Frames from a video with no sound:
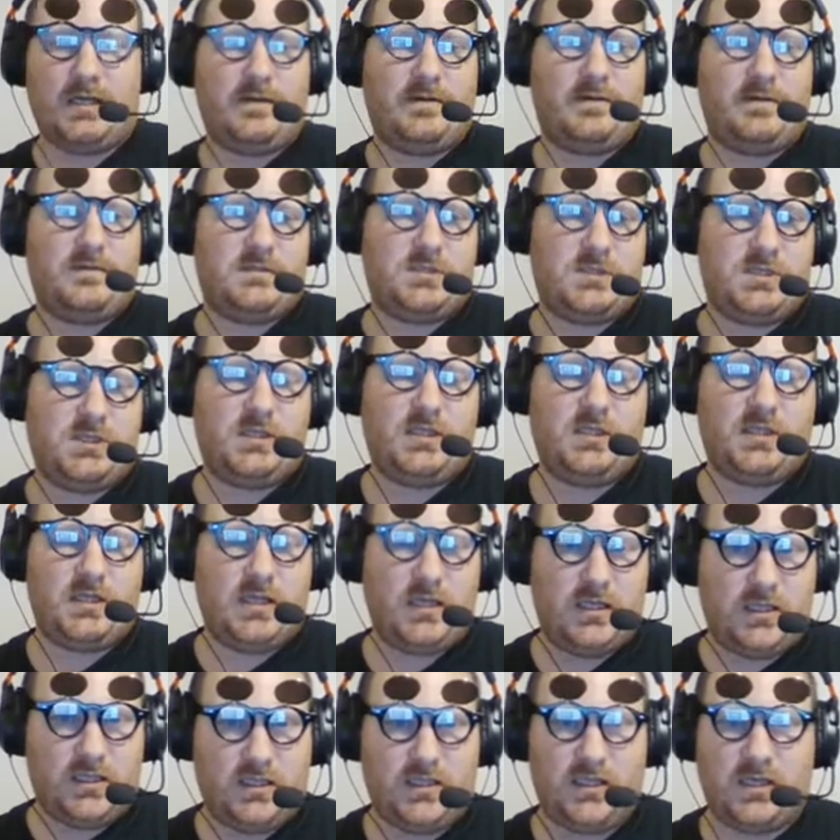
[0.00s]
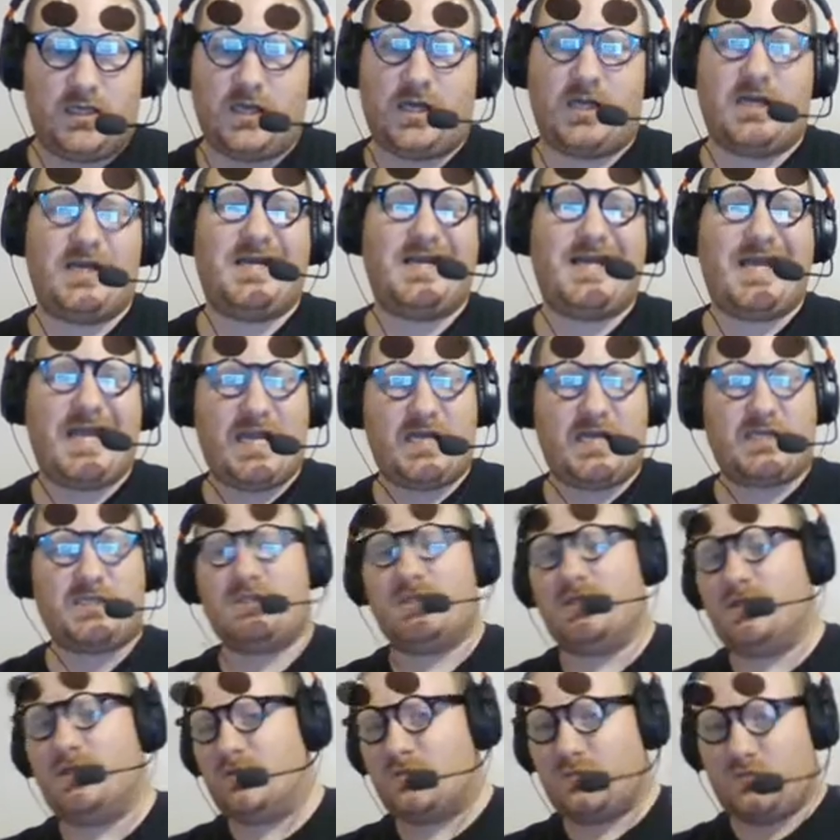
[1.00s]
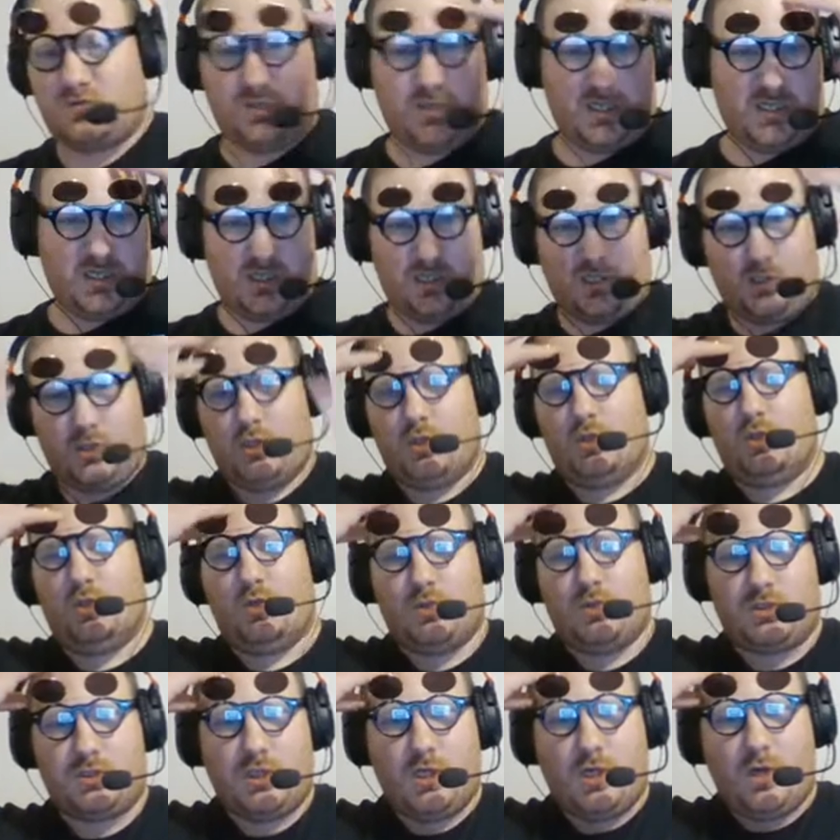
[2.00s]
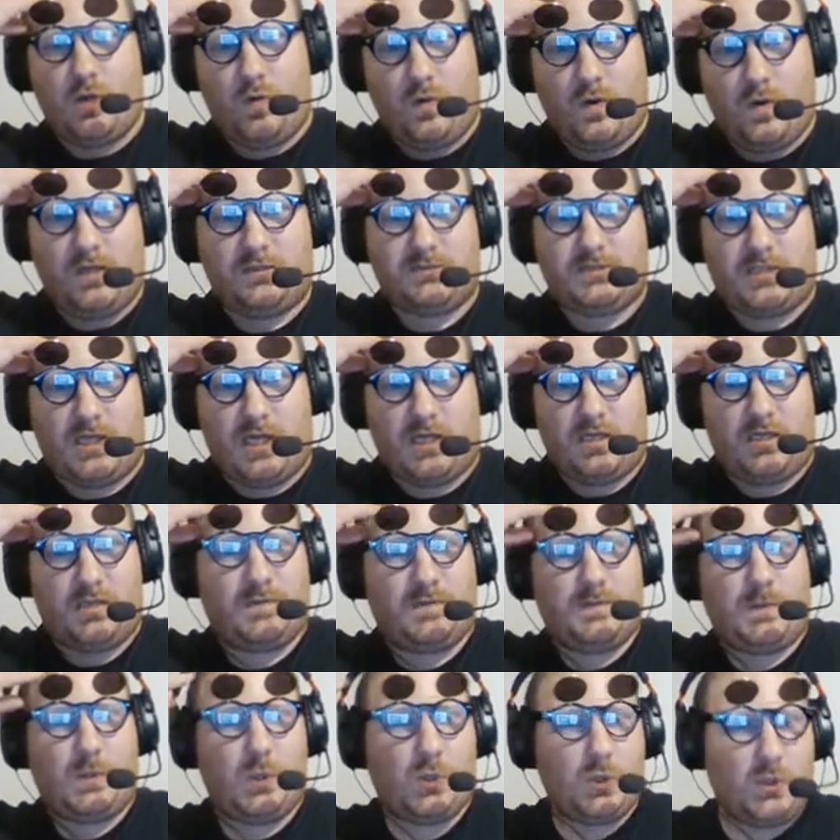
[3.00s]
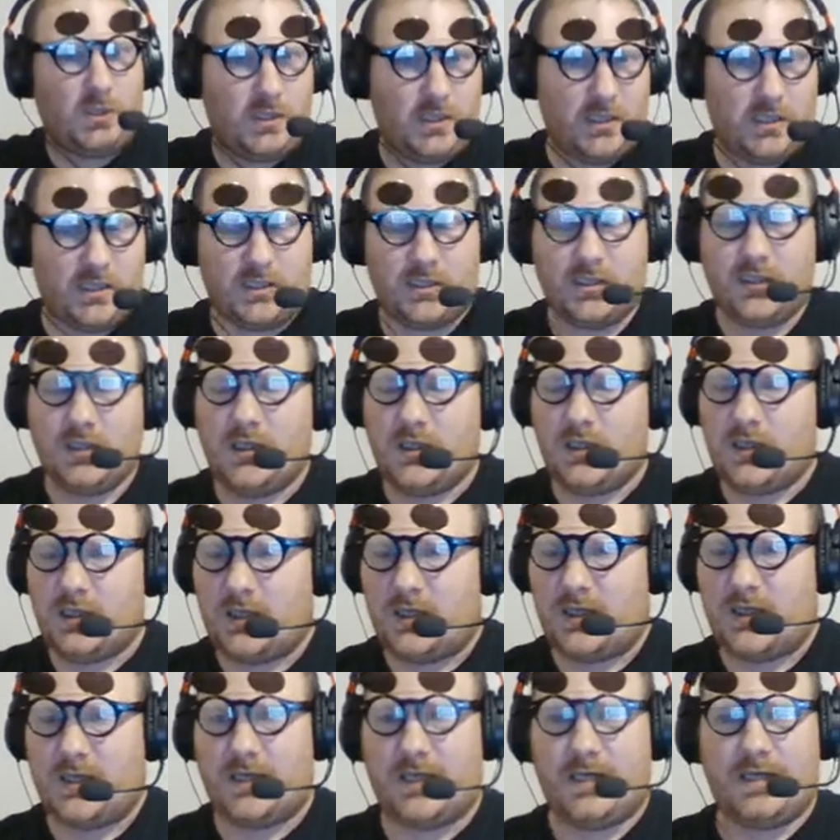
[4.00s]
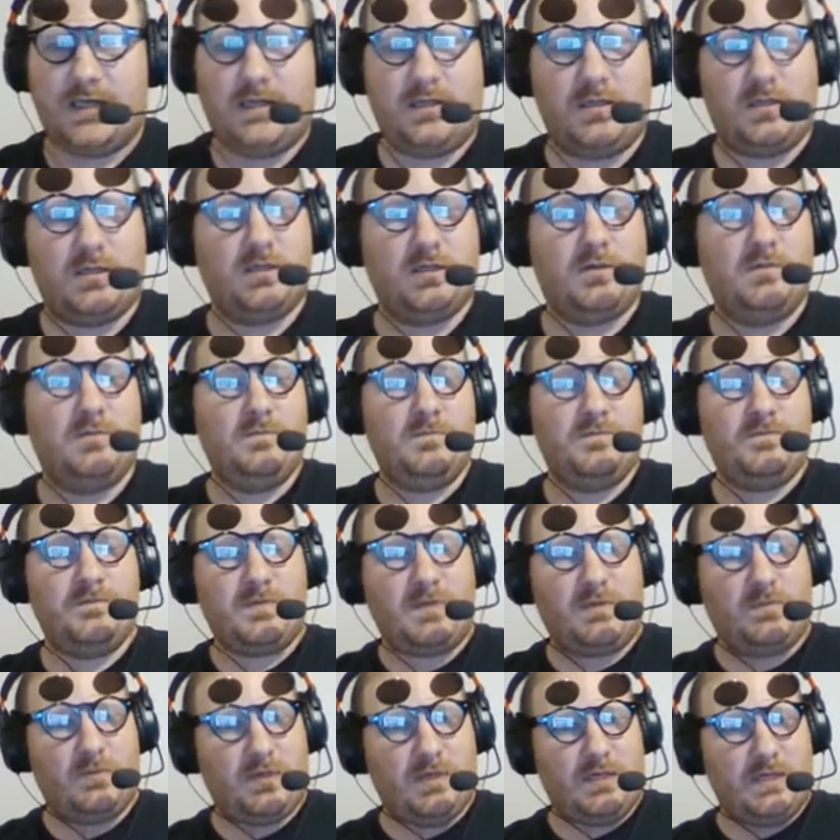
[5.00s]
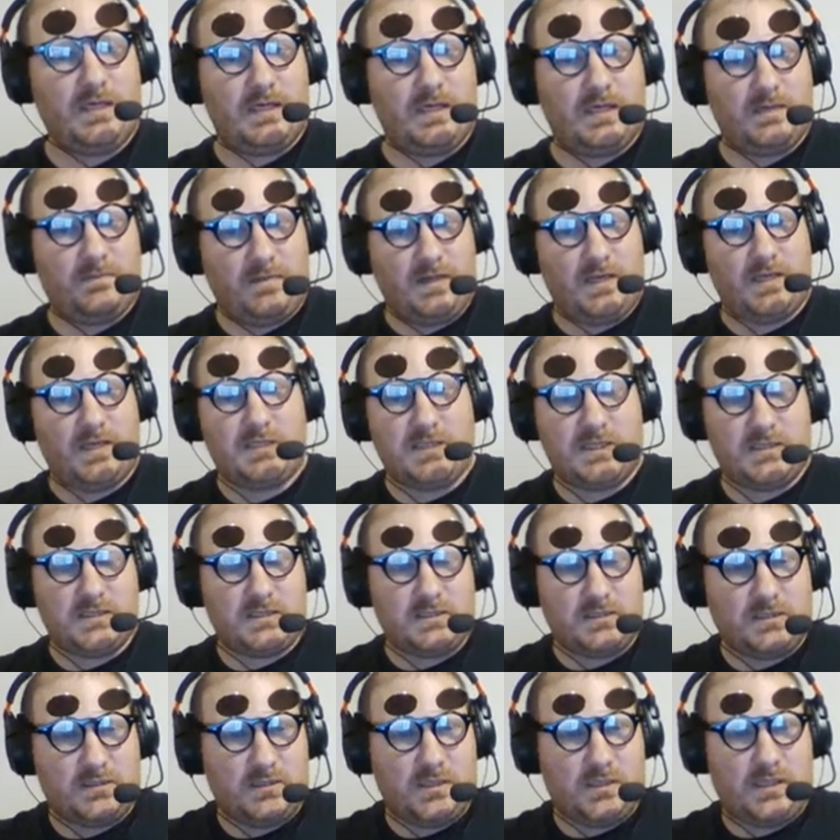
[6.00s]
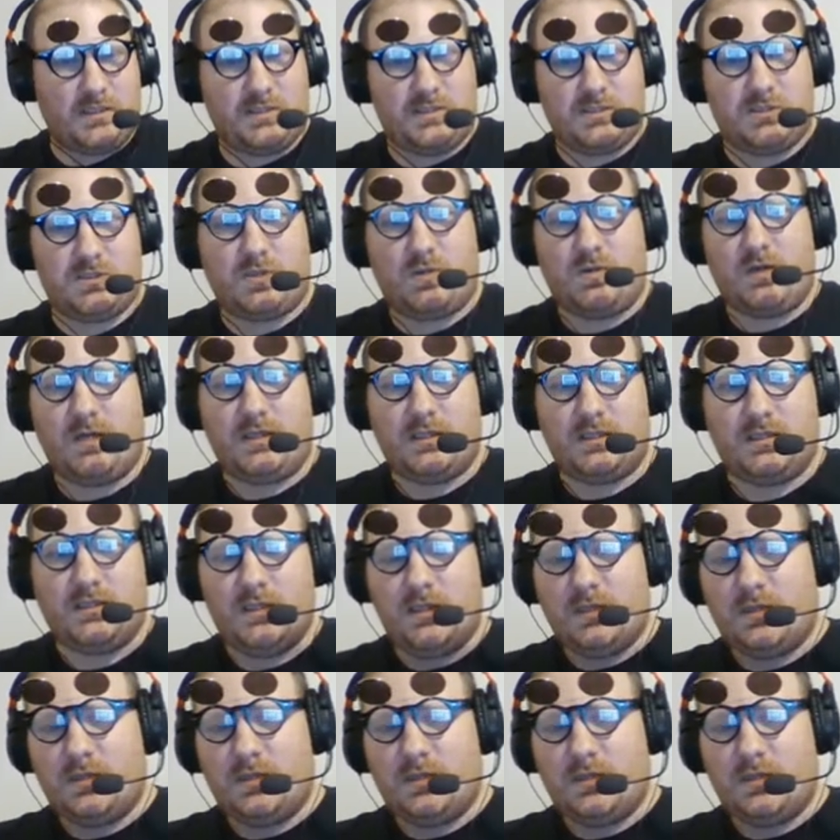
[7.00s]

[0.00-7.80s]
She did get a nasty, freaking huge welt on her forehead, you know, but by Jessica onto Joanna.